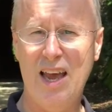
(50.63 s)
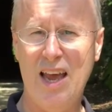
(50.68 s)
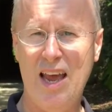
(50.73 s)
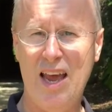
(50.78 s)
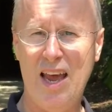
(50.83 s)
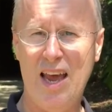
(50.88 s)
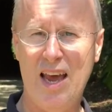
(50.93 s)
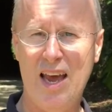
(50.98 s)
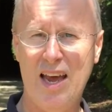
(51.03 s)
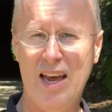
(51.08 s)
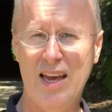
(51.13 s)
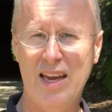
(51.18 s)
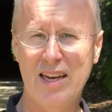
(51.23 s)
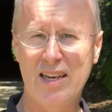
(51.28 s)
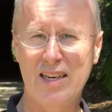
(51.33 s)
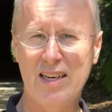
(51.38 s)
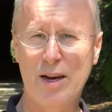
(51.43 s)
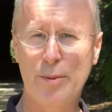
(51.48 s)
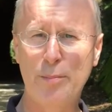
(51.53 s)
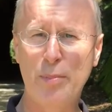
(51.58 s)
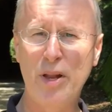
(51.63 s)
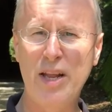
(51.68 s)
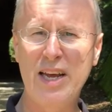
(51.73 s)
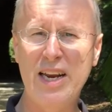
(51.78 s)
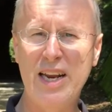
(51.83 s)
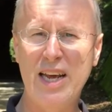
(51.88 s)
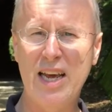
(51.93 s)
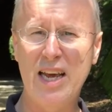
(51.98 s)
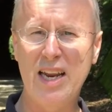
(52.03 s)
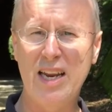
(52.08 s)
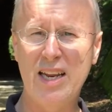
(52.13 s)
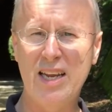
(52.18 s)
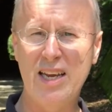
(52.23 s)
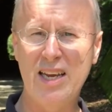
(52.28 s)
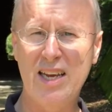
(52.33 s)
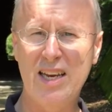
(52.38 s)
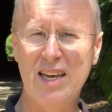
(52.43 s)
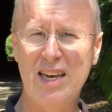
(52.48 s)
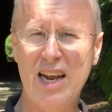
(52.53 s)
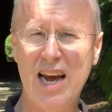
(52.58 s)
And completed
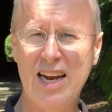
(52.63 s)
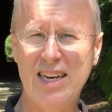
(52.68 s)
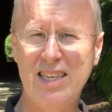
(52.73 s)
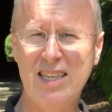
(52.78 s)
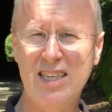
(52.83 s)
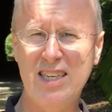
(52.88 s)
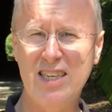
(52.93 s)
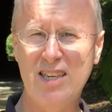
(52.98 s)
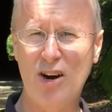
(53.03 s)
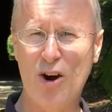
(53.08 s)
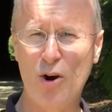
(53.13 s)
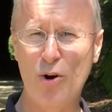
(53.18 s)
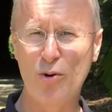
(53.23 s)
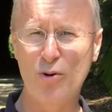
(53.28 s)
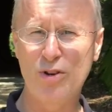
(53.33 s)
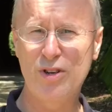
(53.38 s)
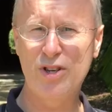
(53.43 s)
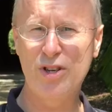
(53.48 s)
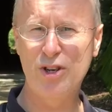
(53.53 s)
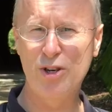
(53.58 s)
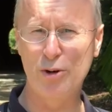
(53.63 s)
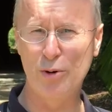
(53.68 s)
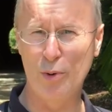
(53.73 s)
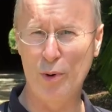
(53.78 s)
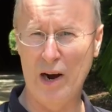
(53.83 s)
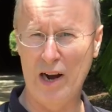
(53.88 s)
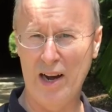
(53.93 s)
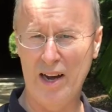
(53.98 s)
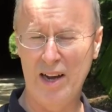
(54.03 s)
in 1902.